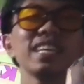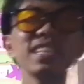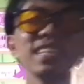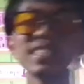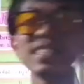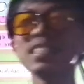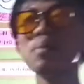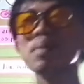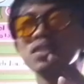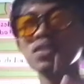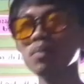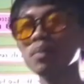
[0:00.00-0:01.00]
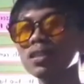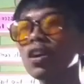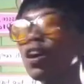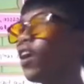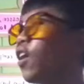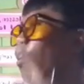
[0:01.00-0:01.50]
it is the measurement
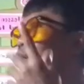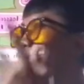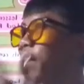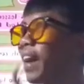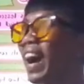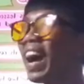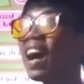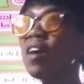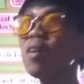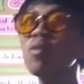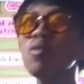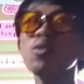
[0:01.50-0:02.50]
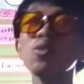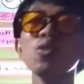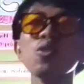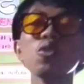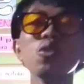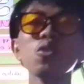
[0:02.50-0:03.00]
of how
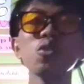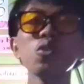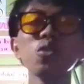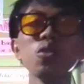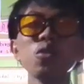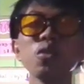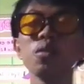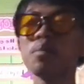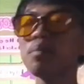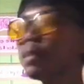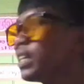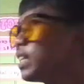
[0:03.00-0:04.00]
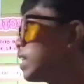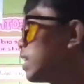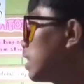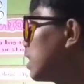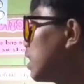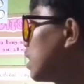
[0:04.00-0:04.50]

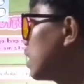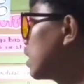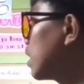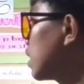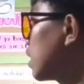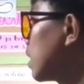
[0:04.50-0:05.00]
many